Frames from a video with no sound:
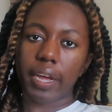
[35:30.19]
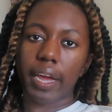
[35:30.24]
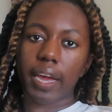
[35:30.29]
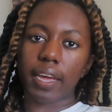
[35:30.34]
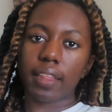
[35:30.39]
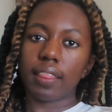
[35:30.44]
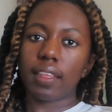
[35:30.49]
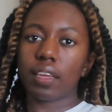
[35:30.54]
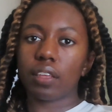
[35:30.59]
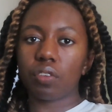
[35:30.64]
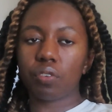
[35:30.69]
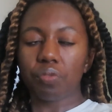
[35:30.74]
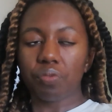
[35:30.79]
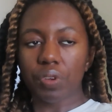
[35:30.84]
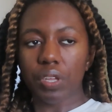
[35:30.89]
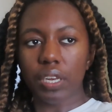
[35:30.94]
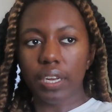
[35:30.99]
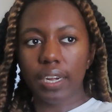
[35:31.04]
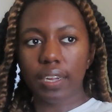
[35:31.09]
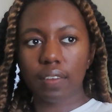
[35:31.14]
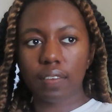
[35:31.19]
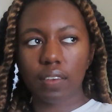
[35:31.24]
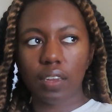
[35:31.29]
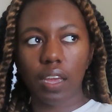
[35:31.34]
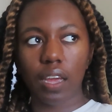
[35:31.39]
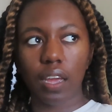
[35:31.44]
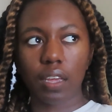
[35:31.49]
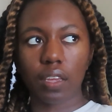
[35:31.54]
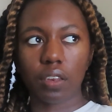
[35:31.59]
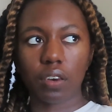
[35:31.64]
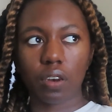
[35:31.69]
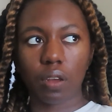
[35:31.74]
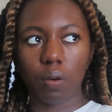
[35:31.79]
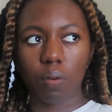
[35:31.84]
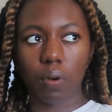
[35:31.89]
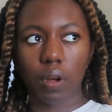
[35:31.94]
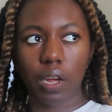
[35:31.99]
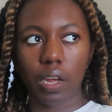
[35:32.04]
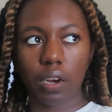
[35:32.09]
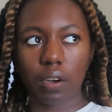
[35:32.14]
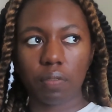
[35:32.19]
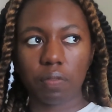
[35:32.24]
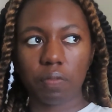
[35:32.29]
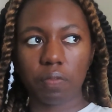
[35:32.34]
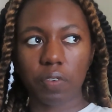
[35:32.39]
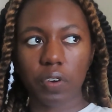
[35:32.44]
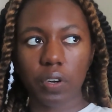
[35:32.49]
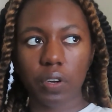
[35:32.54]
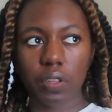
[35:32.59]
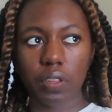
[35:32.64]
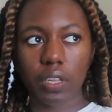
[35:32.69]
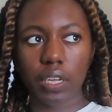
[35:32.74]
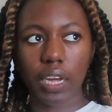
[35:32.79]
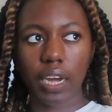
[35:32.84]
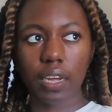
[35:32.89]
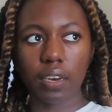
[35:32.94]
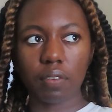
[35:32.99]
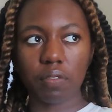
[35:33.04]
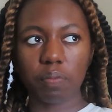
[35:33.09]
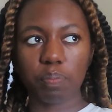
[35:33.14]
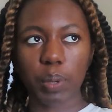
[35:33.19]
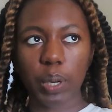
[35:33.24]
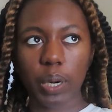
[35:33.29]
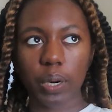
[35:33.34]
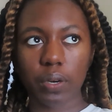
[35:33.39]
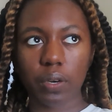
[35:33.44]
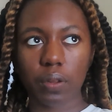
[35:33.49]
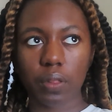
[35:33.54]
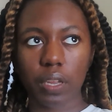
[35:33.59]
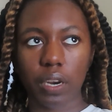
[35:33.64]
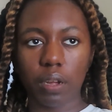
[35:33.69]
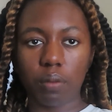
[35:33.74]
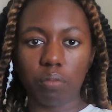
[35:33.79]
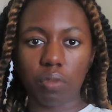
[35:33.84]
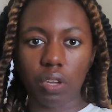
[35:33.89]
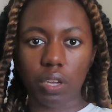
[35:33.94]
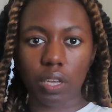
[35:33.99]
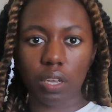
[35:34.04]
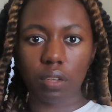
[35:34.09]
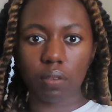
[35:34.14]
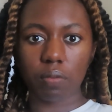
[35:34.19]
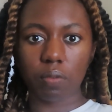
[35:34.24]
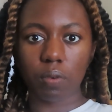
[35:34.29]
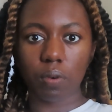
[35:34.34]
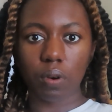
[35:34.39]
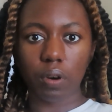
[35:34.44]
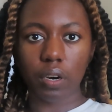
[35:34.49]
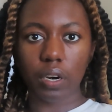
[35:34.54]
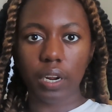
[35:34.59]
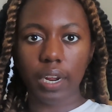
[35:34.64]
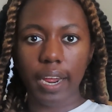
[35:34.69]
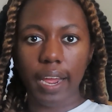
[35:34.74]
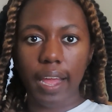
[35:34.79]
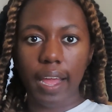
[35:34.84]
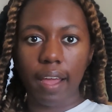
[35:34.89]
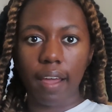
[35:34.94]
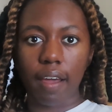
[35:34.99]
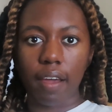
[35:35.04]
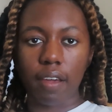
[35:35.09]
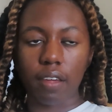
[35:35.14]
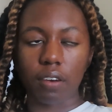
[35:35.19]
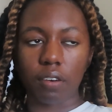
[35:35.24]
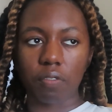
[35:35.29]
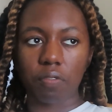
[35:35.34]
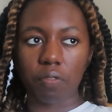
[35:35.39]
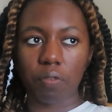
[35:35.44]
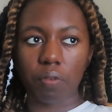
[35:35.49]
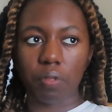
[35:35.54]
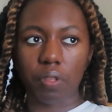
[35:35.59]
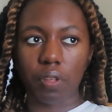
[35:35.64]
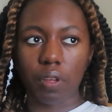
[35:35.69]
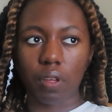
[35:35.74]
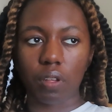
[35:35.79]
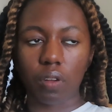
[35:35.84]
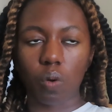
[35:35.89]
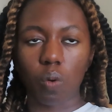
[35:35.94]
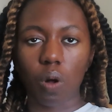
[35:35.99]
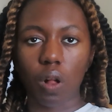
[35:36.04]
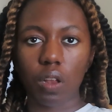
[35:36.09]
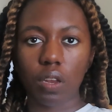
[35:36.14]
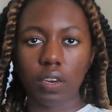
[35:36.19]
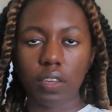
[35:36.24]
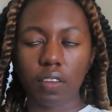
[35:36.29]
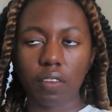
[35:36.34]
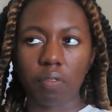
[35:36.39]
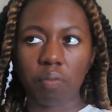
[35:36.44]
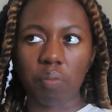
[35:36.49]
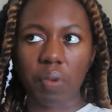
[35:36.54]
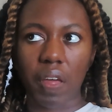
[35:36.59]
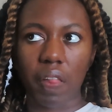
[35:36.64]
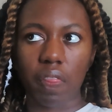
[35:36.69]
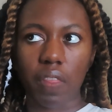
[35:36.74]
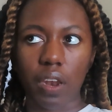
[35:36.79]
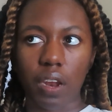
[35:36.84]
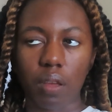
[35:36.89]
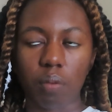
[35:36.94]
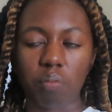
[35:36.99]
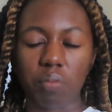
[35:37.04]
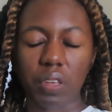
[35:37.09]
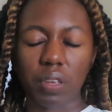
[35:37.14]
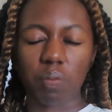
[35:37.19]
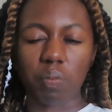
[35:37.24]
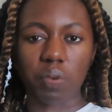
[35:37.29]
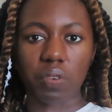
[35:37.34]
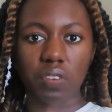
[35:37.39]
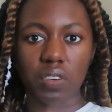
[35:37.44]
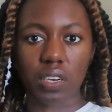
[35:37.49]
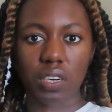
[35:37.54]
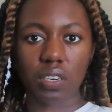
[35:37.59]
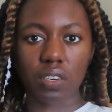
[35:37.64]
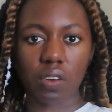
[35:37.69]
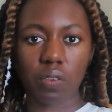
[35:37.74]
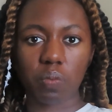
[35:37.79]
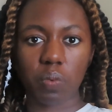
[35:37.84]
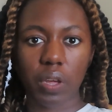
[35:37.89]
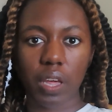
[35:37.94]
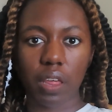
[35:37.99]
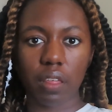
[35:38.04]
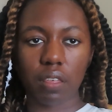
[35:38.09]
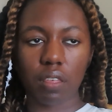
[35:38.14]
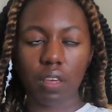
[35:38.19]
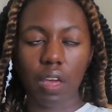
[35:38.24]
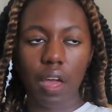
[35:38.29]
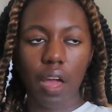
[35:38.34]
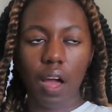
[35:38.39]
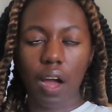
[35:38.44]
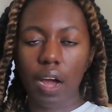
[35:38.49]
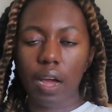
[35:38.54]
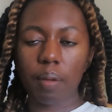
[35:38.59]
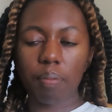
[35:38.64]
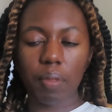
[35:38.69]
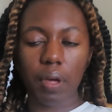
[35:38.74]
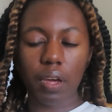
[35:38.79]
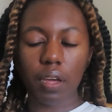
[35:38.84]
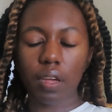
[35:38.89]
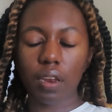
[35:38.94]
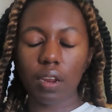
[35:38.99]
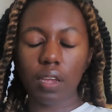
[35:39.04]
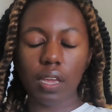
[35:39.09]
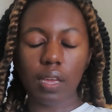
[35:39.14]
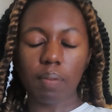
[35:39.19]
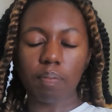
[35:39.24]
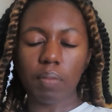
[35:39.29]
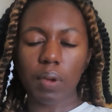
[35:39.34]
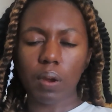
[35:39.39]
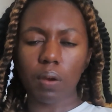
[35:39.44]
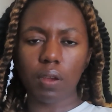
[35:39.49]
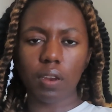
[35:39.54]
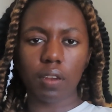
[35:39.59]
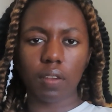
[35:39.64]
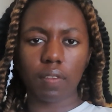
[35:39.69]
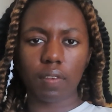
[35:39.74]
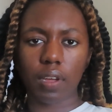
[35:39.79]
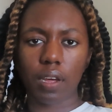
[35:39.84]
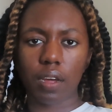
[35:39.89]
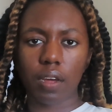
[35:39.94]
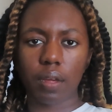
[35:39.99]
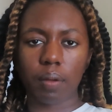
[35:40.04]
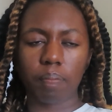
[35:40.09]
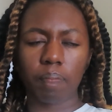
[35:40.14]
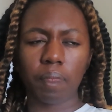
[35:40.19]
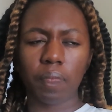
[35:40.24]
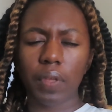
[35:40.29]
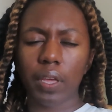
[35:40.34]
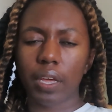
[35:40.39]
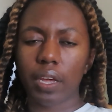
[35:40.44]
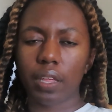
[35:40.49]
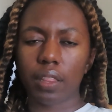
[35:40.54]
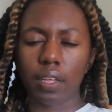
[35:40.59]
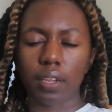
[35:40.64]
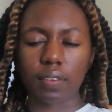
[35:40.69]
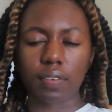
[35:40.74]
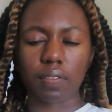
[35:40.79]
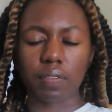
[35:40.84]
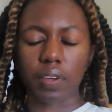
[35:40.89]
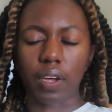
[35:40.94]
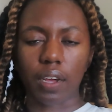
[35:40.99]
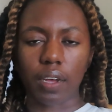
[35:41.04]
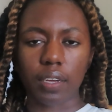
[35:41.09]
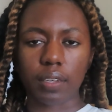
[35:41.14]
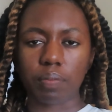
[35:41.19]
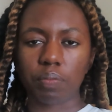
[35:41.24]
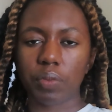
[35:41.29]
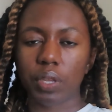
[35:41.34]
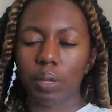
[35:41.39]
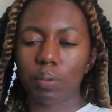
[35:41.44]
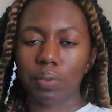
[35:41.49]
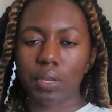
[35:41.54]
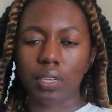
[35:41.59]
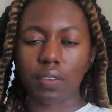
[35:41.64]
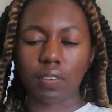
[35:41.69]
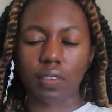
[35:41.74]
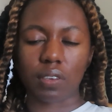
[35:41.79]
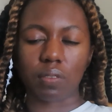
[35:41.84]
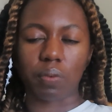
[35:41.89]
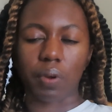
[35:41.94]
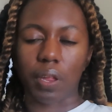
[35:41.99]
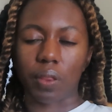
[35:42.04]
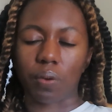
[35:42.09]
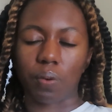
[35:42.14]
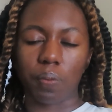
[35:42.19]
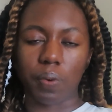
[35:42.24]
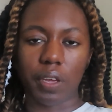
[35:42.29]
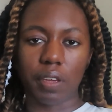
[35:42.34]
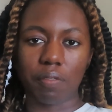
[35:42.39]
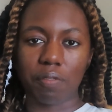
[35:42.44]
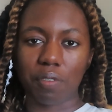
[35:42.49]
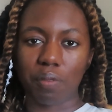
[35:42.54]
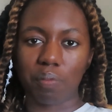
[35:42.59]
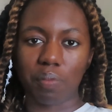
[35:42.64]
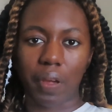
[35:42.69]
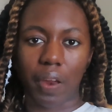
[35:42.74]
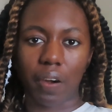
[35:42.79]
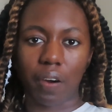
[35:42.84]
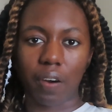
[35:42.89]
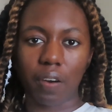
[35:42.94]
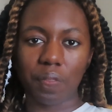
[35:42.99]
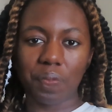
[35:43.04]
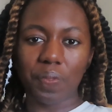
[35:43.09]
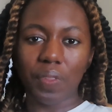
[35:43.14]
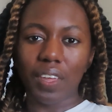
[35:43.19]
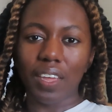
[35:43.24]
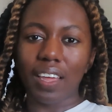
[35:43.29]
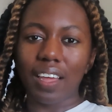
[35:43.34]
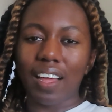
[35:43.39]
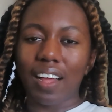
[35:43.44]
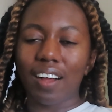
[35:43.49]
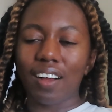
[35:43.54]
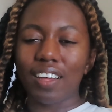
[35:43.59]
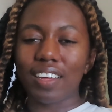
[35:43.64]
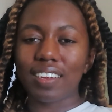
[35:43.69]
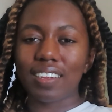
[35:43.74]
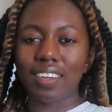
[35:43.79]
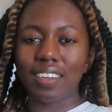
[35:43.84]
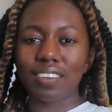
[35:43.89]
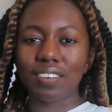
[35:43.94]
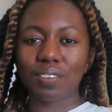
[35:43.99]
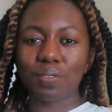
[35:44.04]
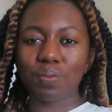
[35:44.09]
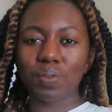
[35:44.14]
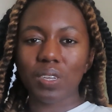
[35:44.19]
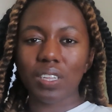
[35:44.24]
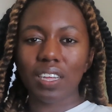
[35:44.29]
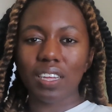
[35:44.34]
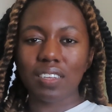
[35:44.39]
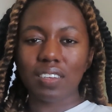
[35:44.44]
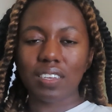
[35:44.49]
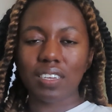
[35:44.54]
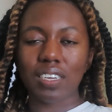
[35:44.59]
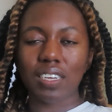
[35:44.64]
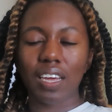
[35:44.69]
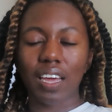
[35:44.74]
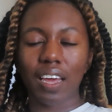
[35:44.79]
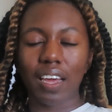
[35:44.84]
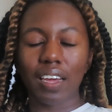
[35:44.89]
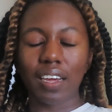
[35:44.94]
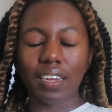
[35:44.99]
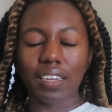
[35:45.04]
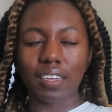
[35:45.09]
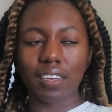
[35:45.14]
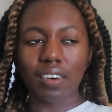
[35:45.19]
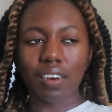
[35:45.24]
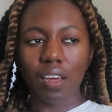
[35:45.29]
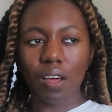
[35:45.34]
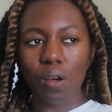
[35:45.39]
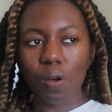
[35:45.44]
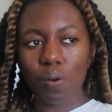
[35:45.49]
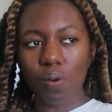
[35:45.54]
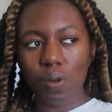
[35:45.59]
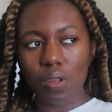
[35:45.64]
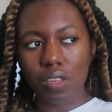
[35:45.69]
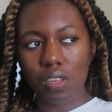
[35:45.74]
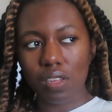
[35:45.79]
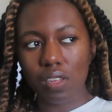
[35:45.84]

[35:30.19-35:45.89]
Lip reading: And that you realized, hey, you know what? For the kind of partner that I'm looking for and for the quality of men that I'm being presented with, I'm not going to get married in time, and that's fine because I'd rather wait for better. It's realizing, hey, you know,